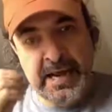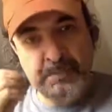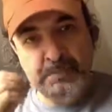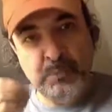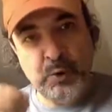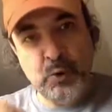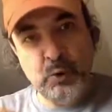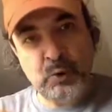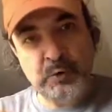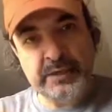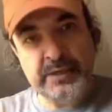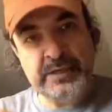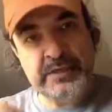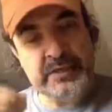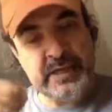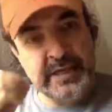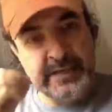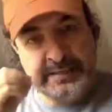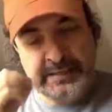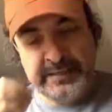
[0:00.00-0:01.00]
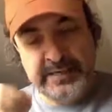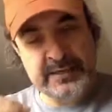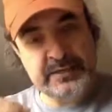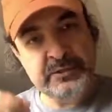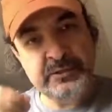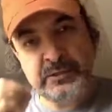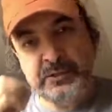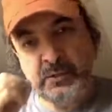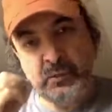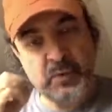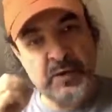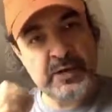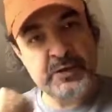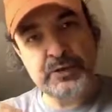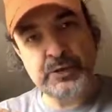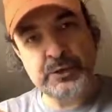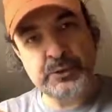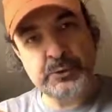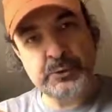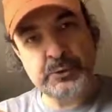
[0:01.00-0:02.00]
and Poland against the
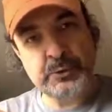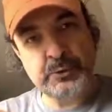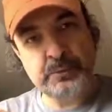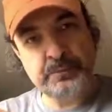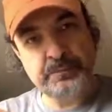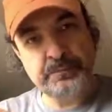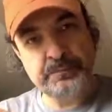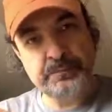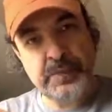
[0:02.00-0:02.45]
Russians,